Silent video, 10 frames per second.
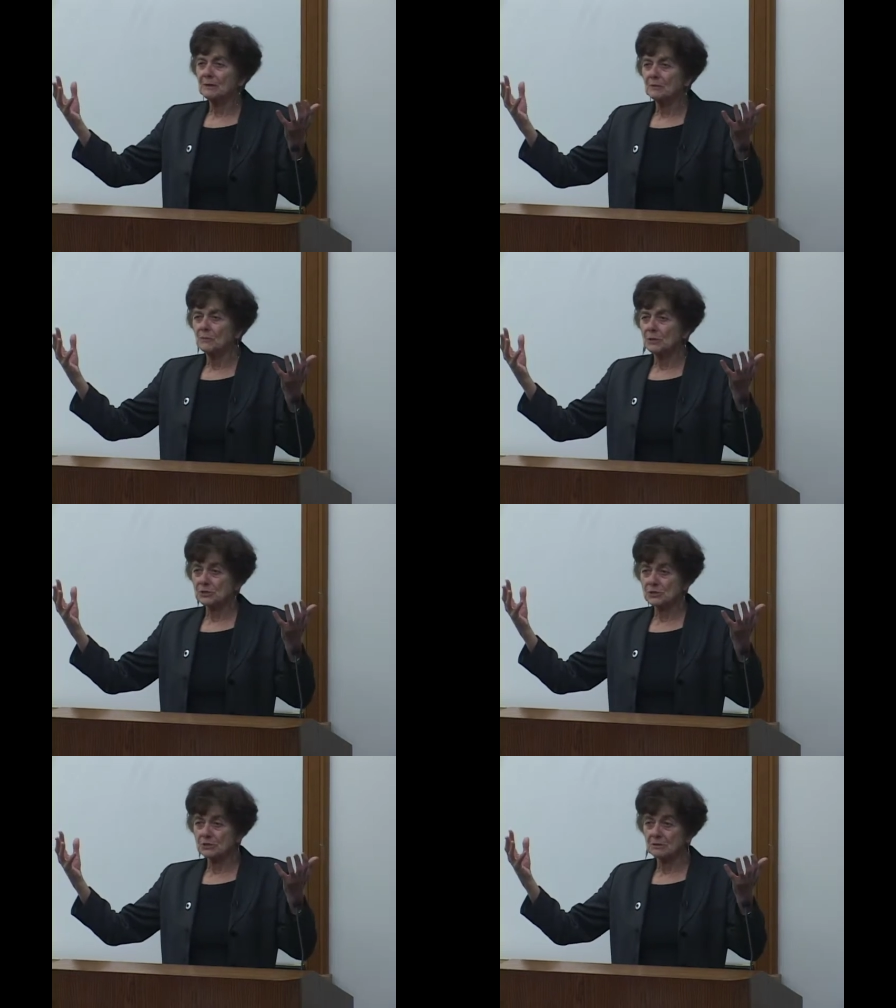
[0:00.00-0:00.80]

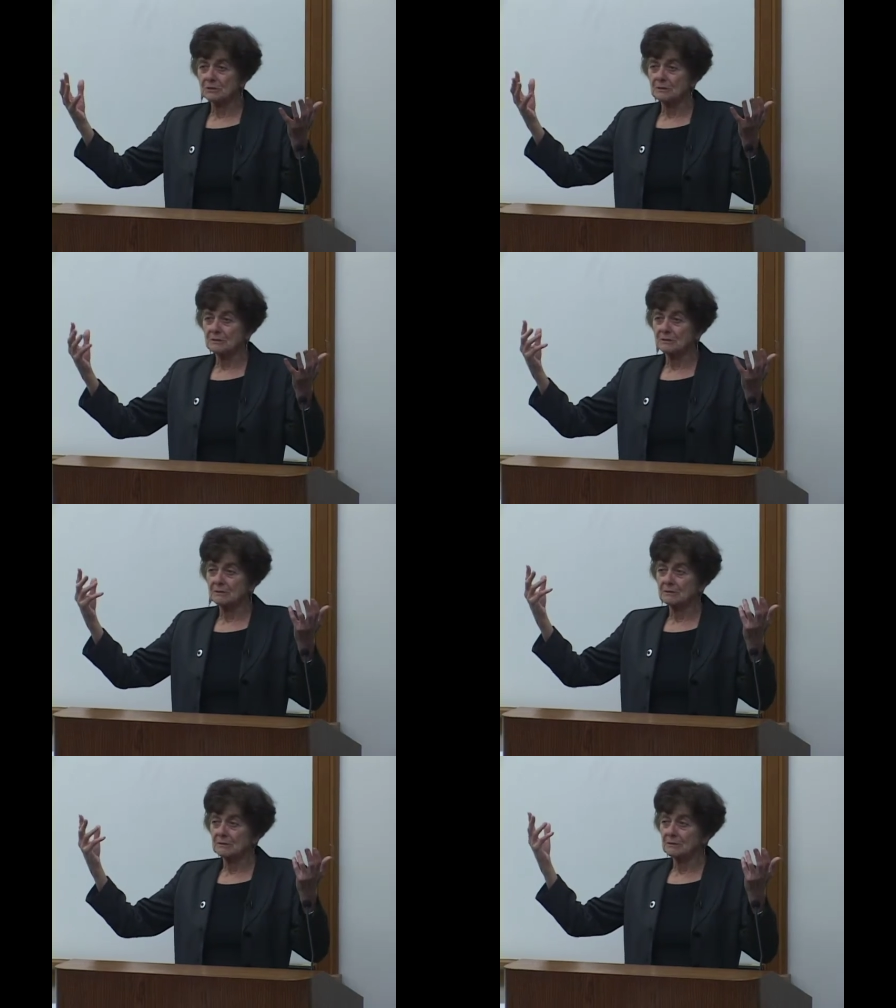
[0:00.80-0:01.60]
which
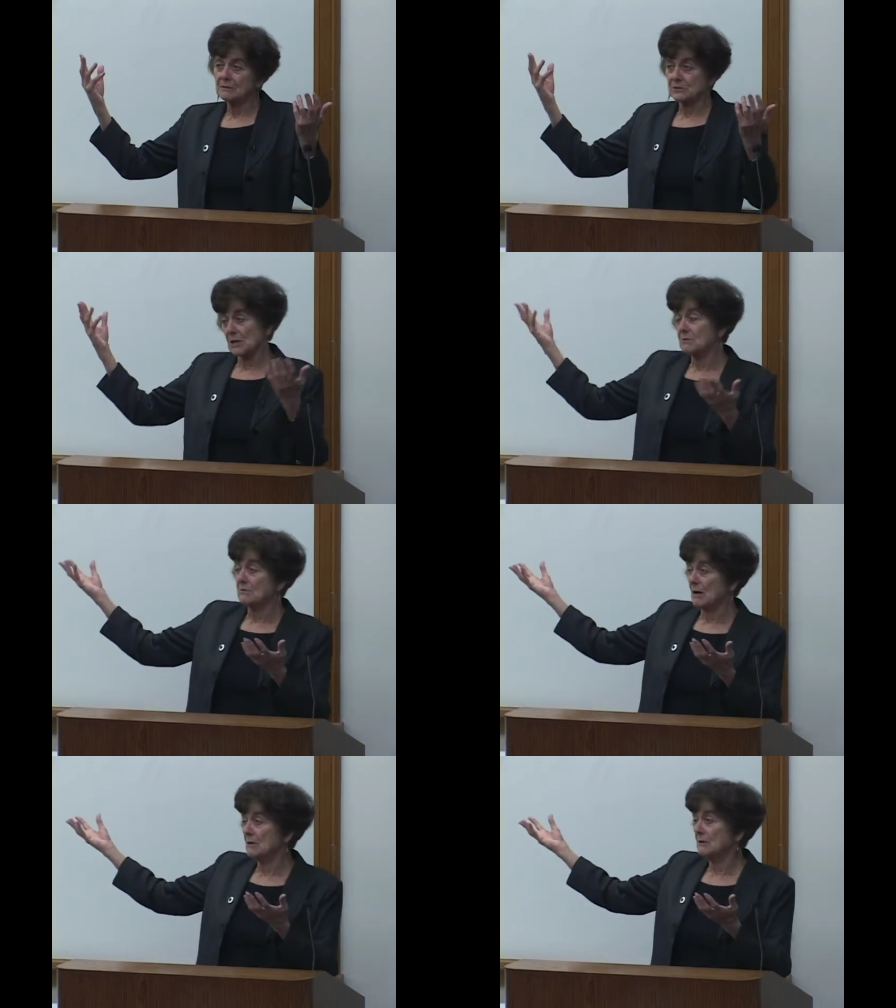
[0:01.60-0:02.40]
showed the
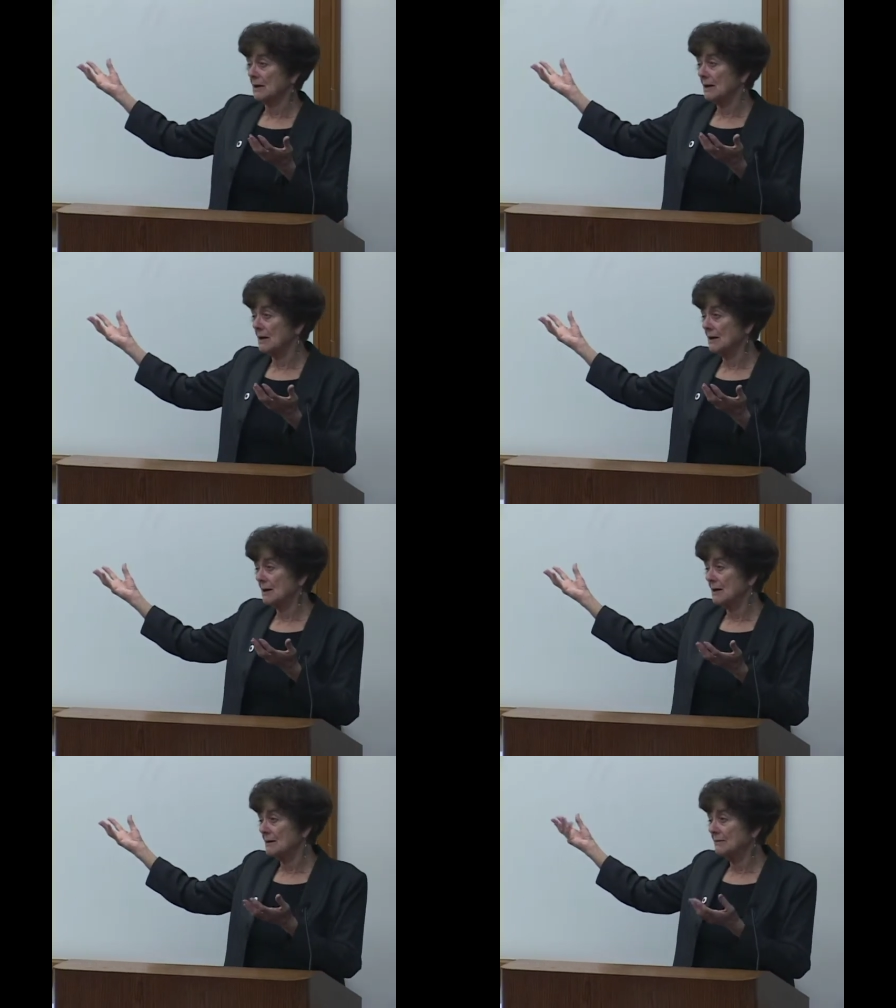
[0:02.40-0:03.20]
role
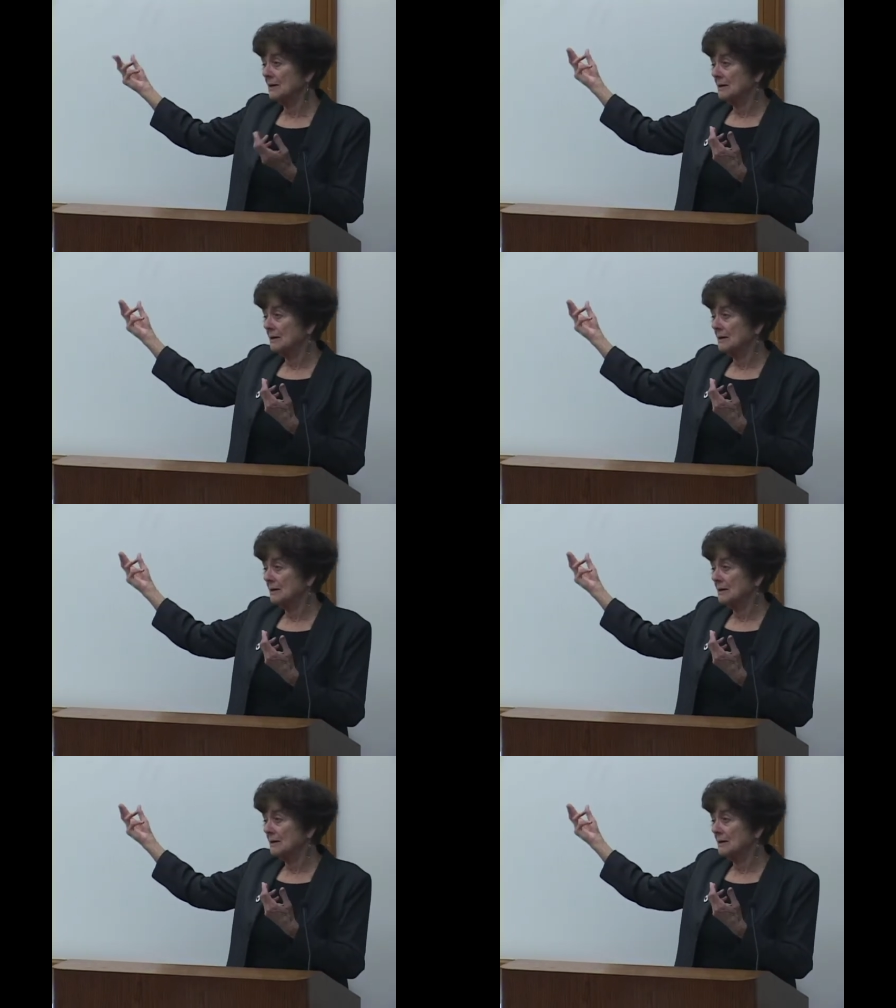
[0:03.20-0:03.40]
of